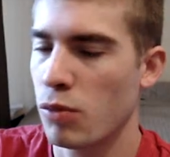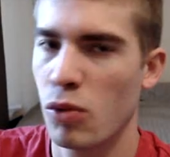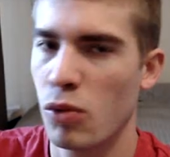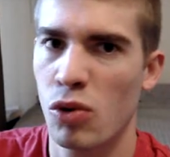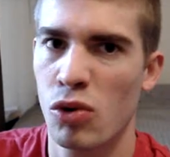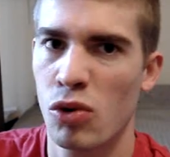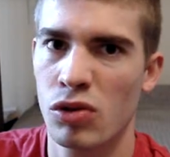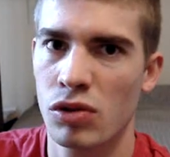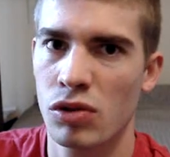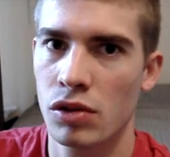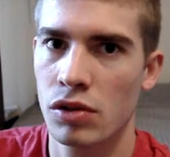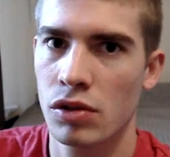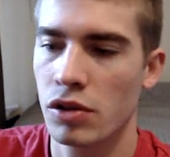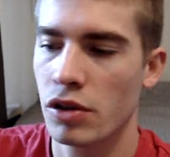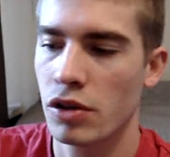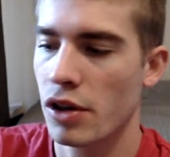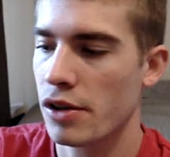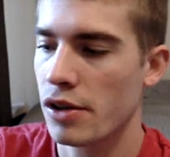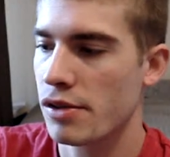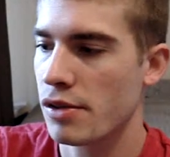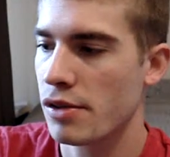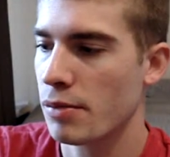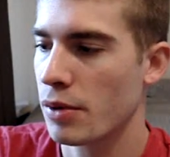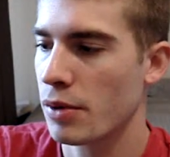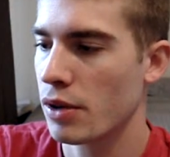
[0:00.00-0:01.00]
worn look,
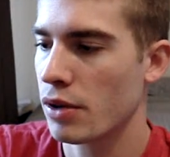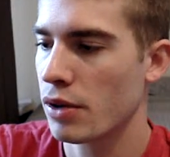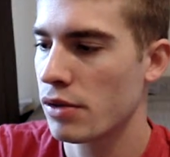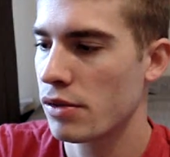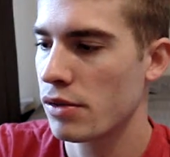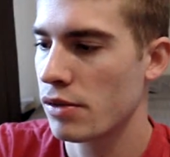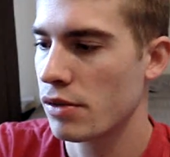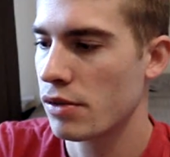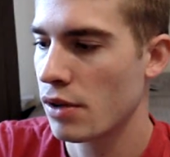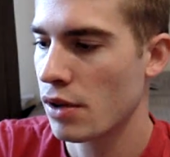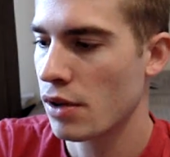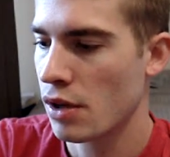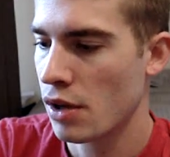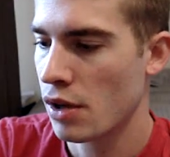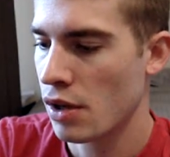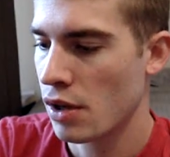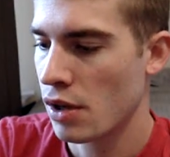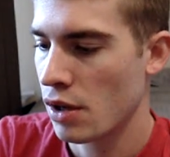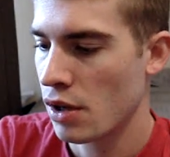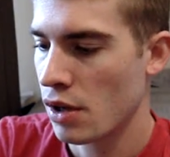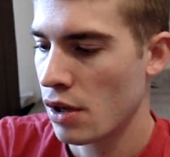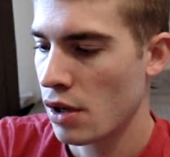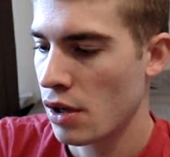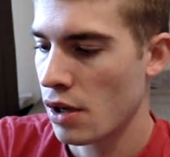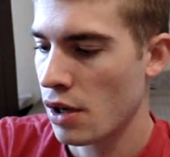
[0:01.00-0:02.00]
I suppose.
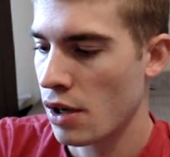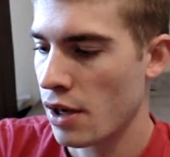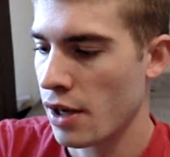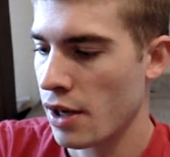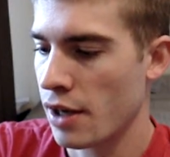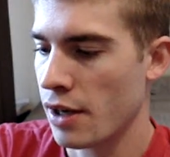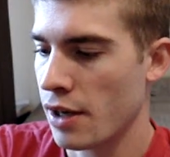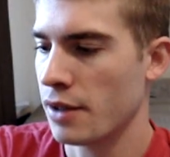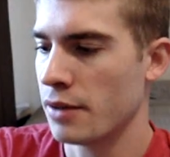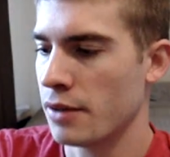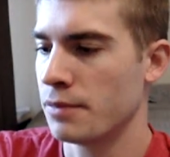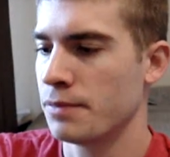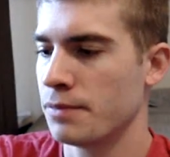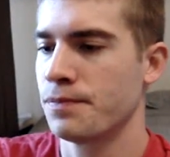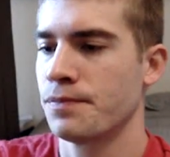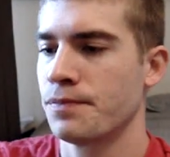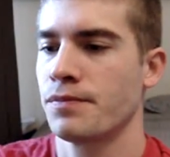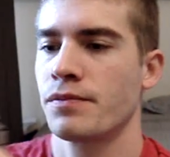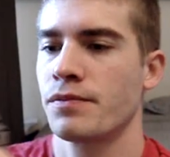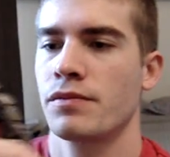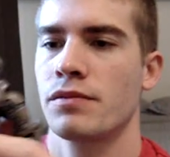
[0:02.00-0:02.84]
One